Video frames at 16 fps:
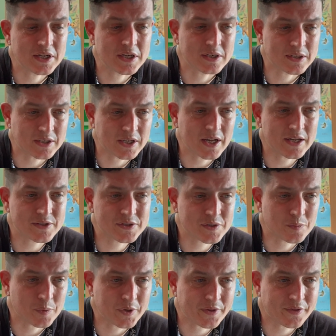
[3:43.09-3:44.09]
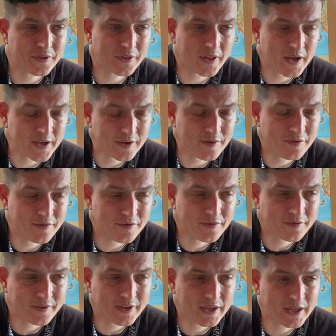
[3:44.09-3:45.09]
it gets with
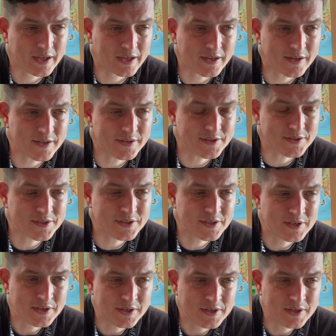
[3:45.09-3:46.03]
life. And